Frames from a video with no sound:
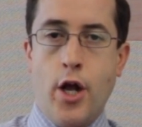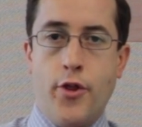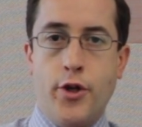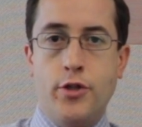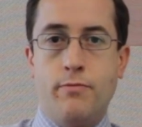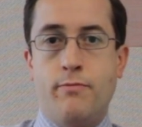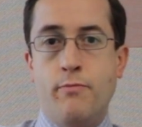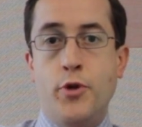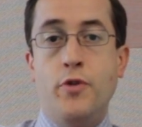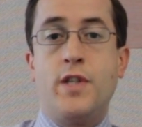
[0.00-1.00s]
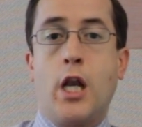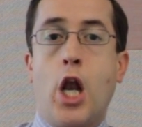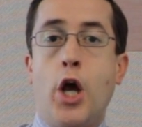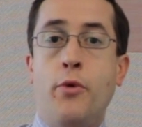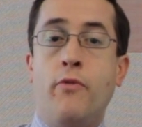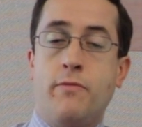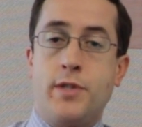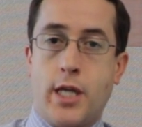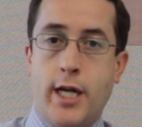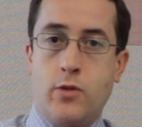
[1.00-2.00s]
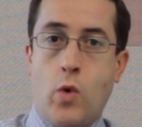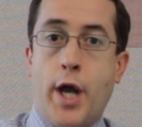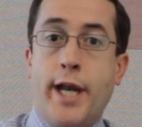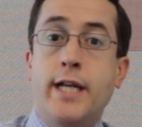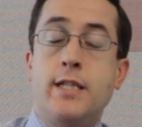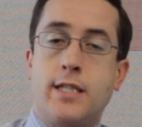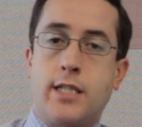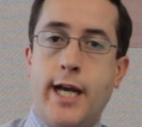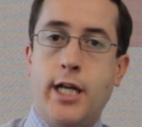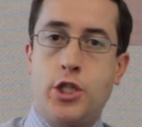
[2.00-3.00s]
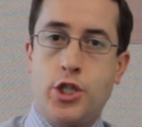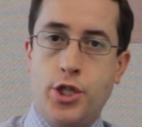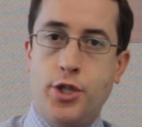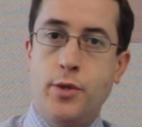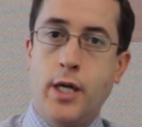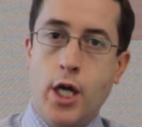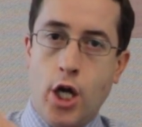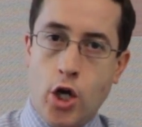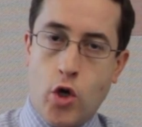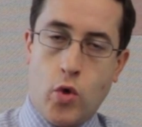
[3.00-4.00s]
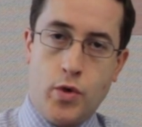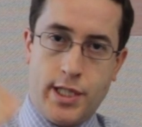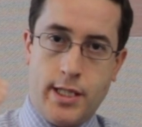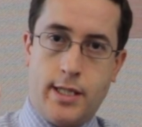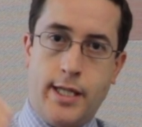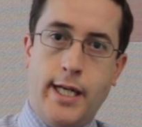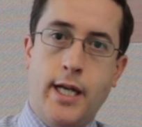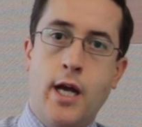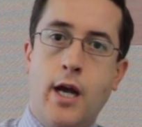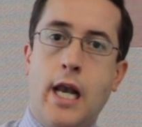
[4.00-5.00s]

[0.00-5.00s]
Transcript: that moves a loan from stage 1 and into stage 2 and causes the